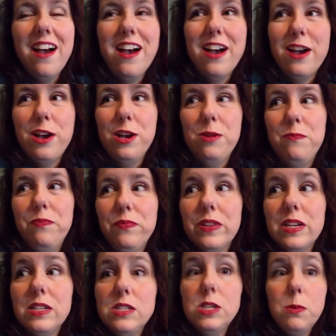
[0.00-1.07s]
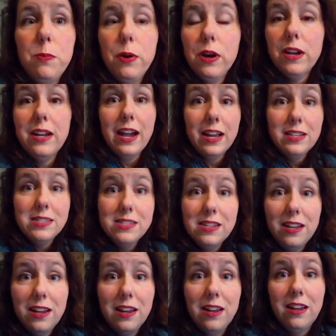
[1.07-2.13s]
to put guests
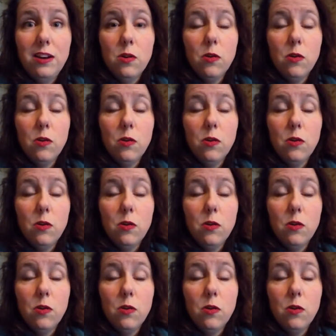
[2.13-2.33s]
in,